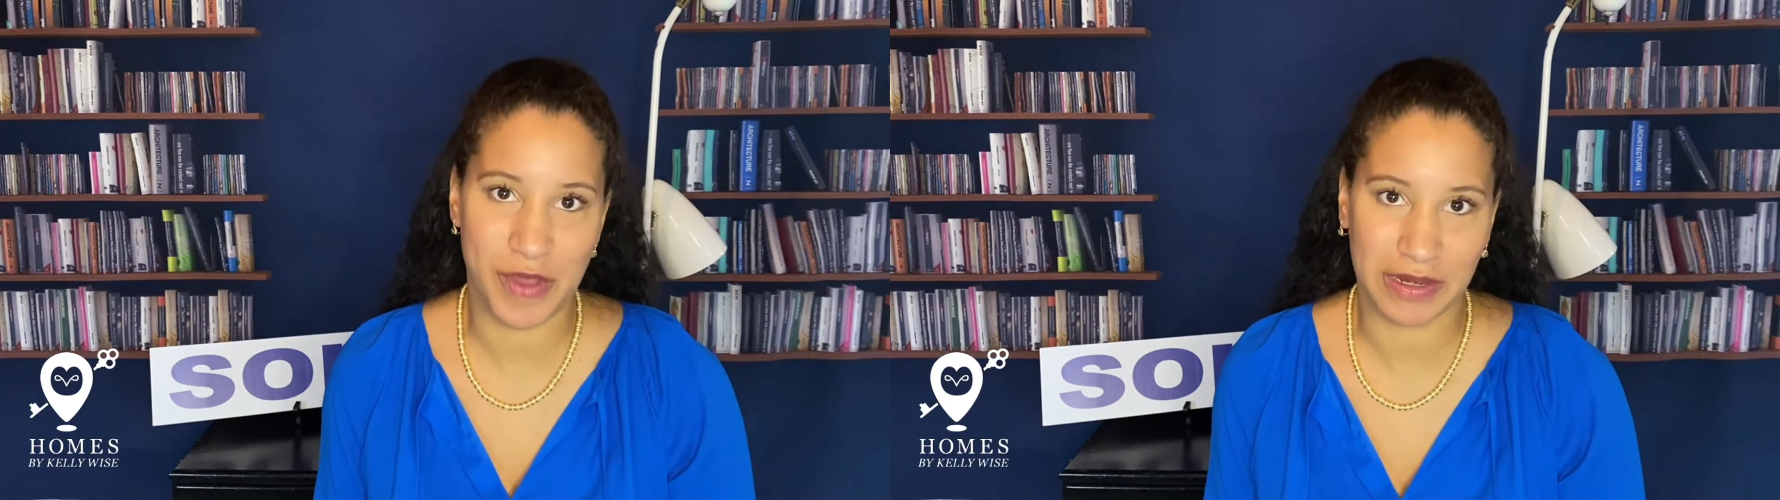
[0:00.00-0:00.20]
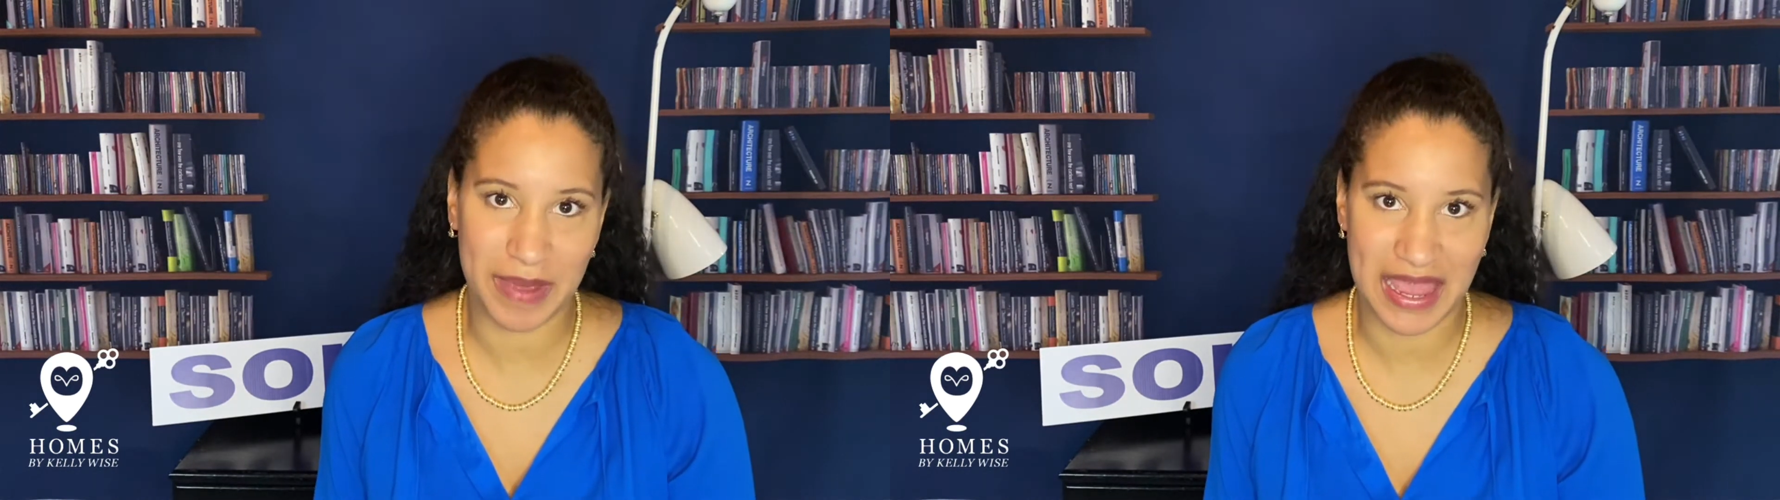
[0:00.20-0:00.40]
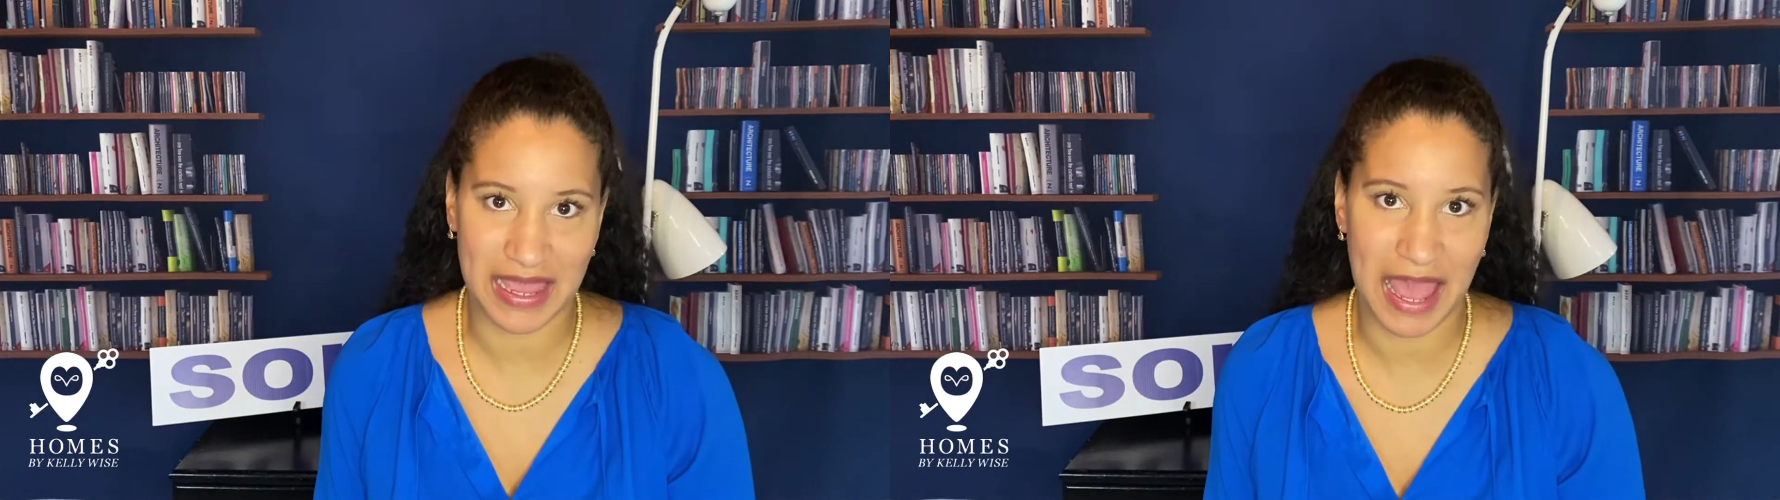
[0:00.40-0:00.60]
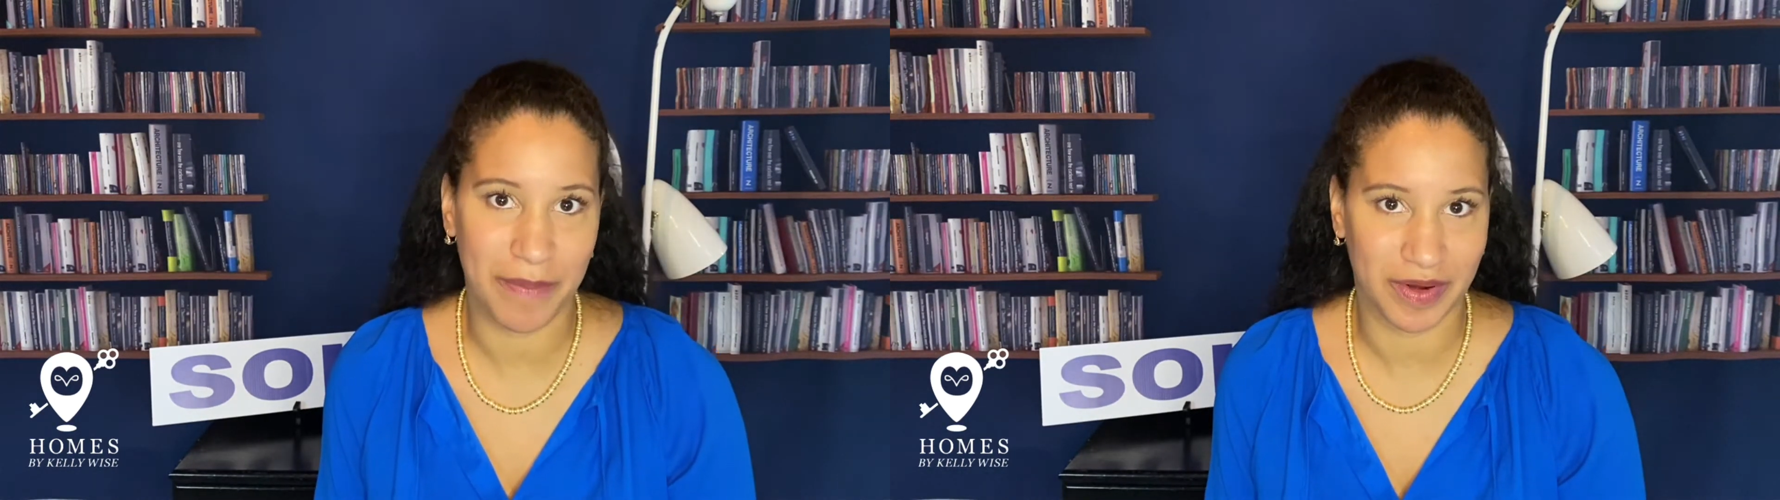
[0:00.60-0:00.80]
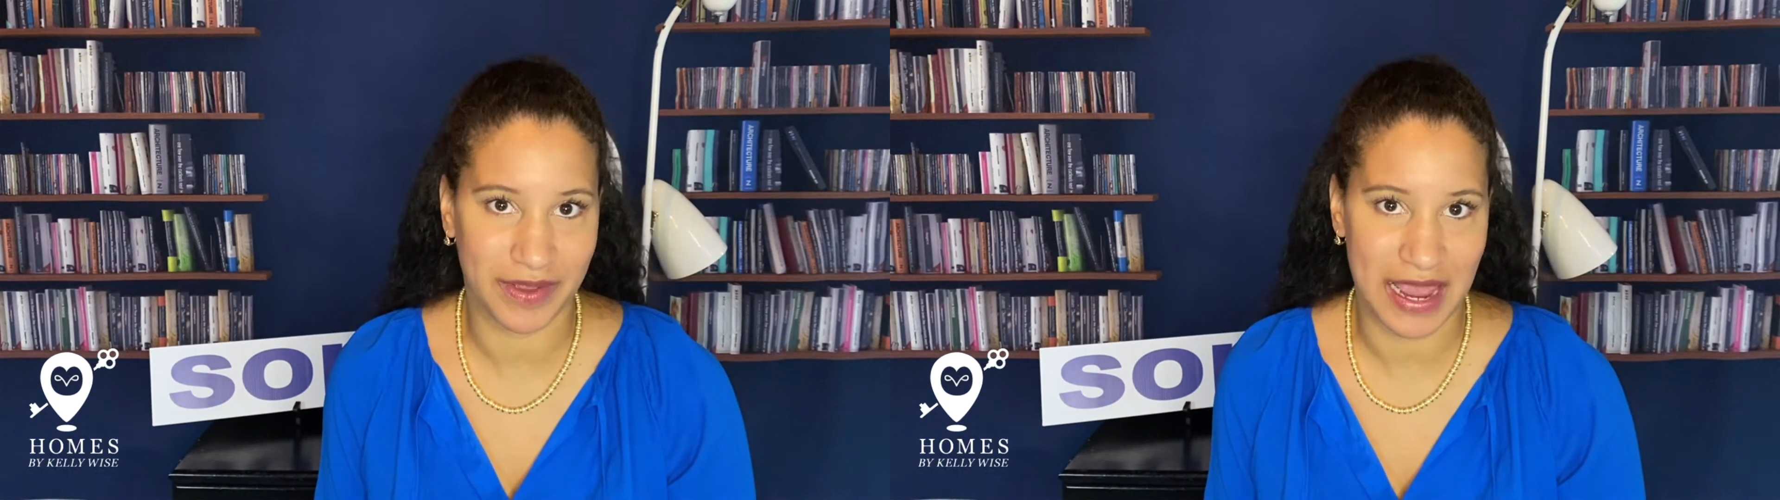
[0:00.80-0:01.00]
paying
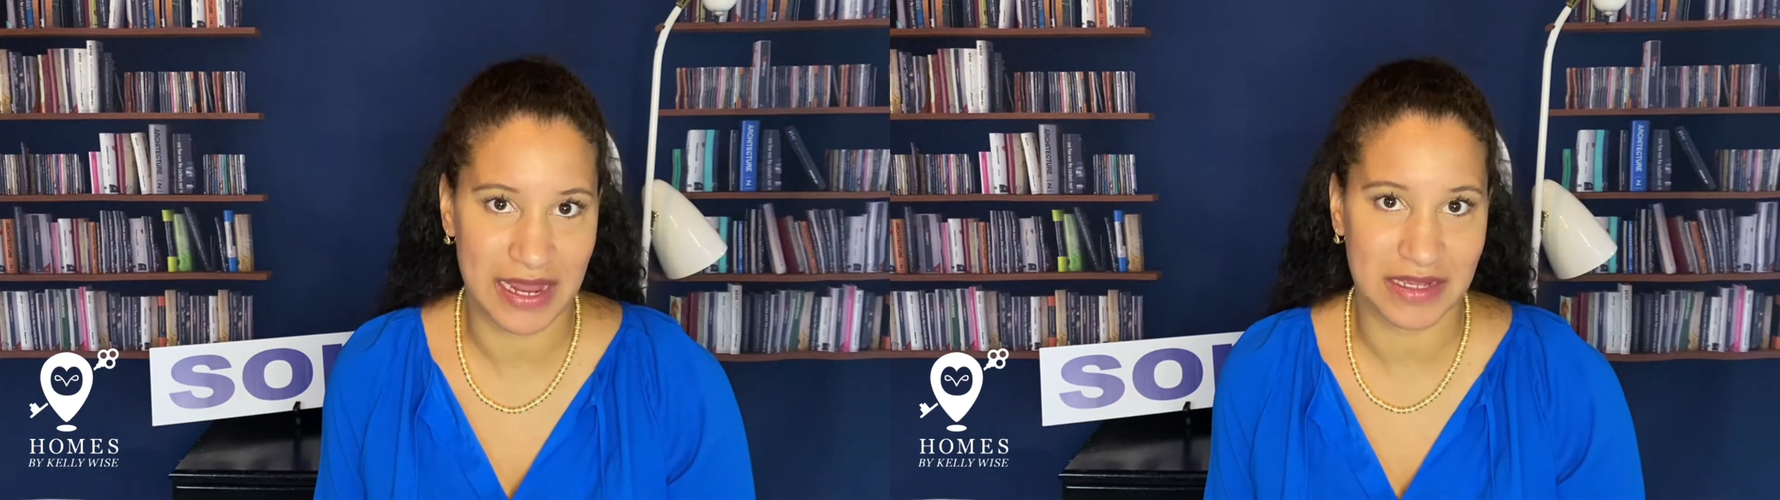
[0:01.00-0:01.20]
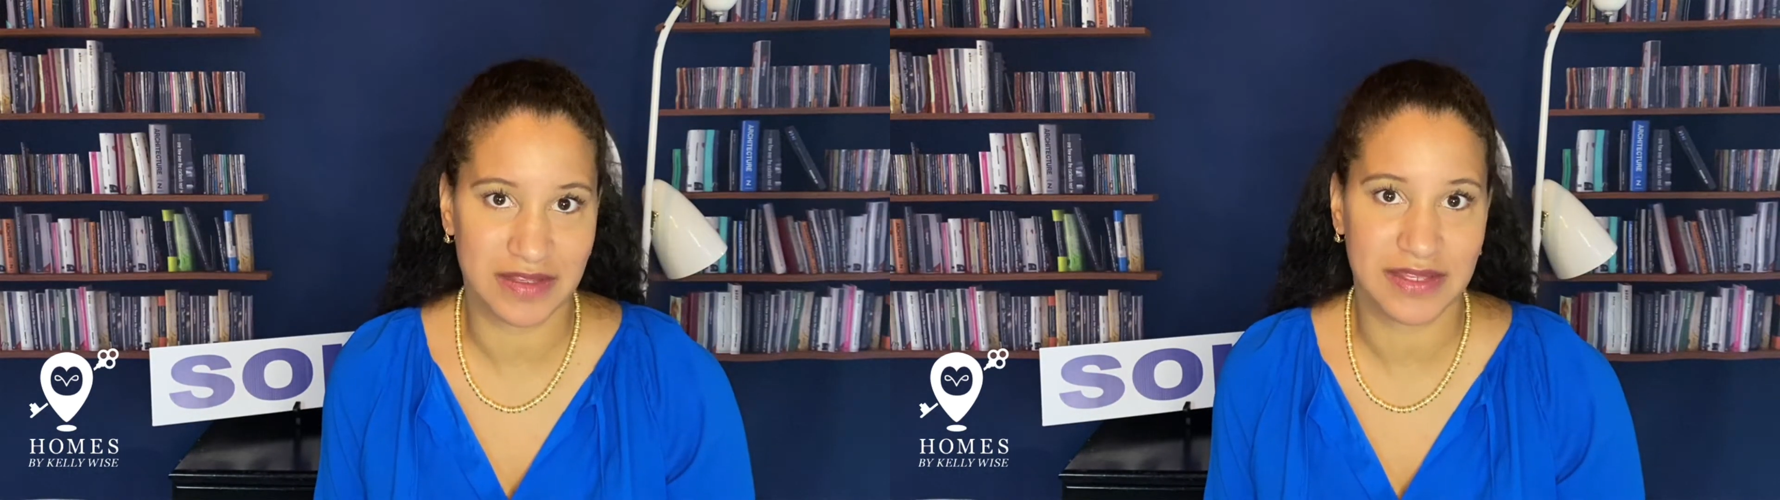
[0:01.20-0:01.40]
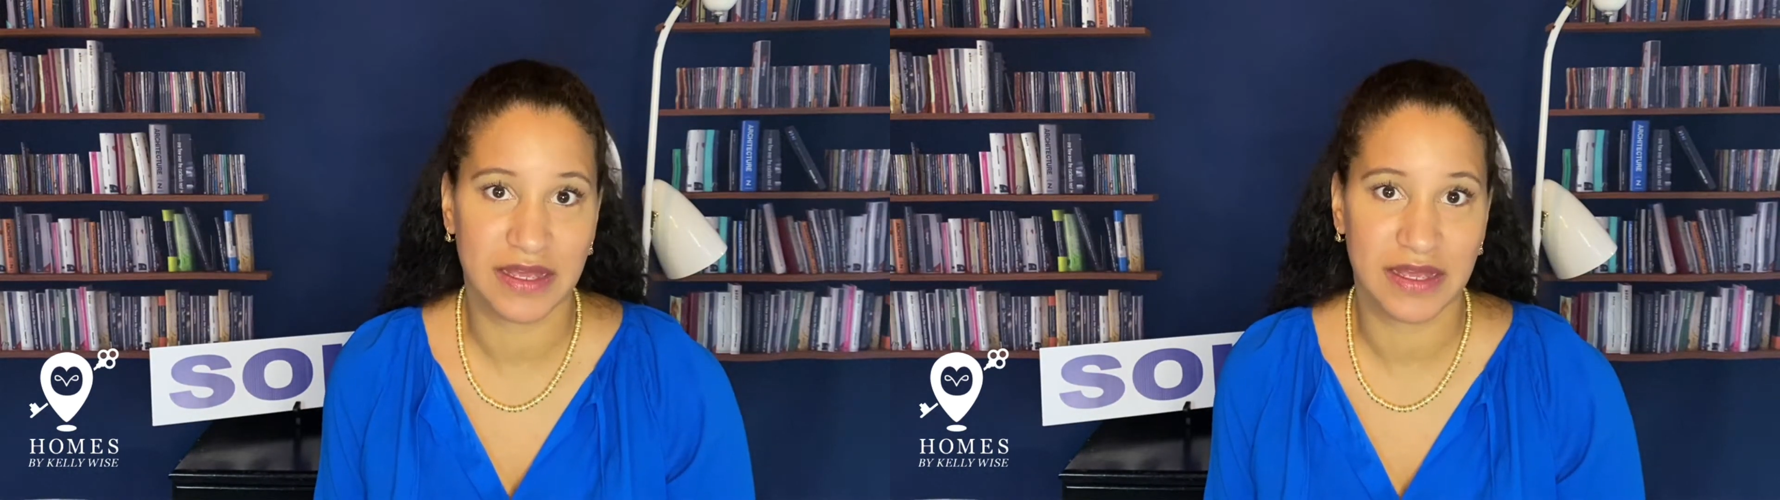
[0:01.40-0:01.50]
capital gains?